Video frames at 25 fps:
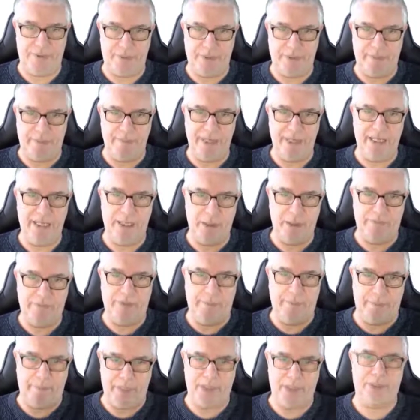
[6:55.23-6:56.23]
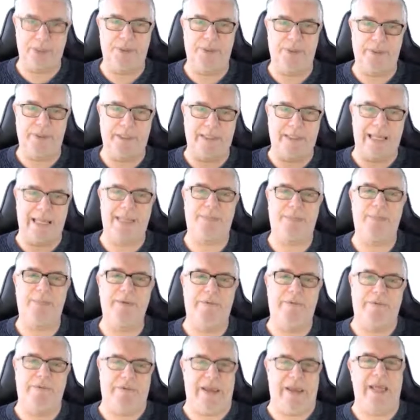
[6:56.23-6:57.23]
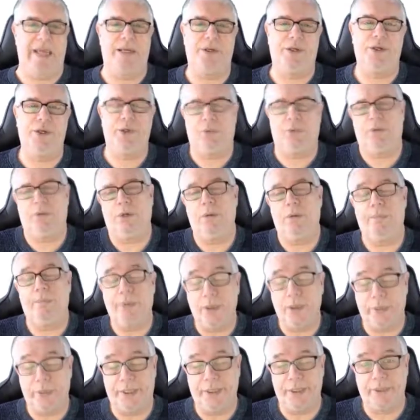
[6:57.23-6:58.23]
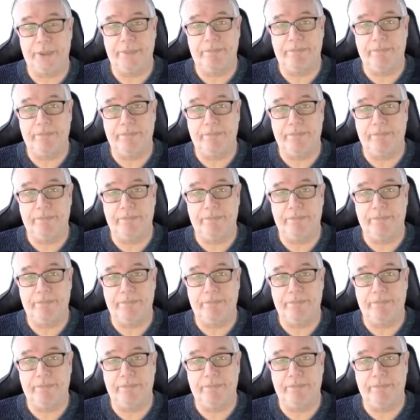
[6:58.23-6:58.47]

the meaning of the picture that has been fed to the component,